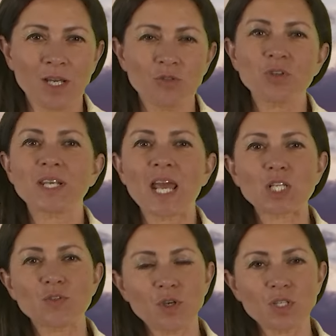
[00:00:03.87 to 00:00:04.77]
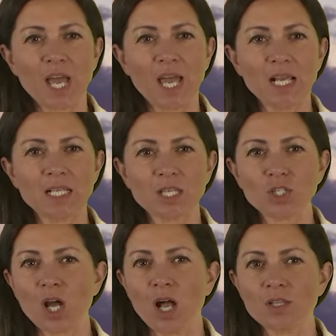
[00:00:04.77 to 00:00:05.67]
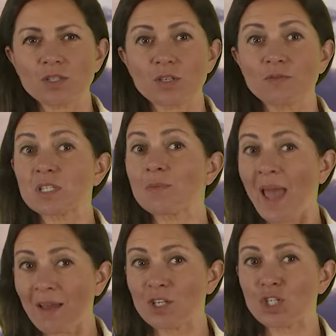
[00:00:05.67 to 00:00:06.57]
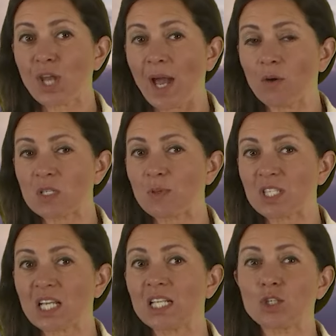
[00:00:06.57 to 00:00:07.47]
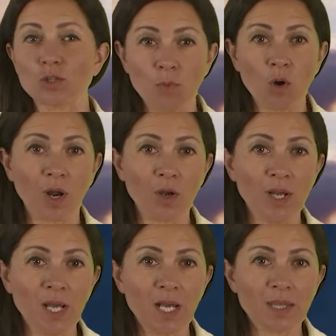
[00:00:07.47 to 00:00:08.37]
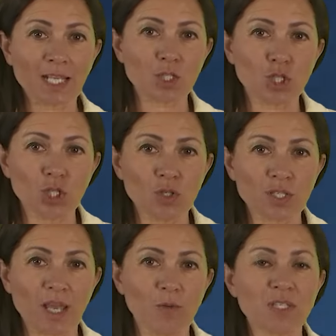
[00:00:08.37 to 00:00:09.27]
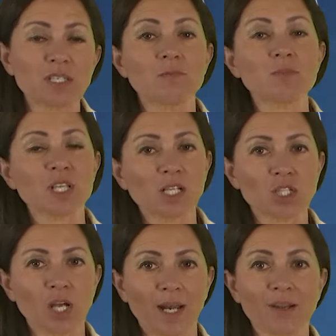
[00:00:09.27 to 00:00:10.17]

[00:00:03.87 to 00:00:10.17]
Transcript: Through the next few days, the chance of some heavy showers, particularly tomorrow, that's Tuesday, with some sunshine.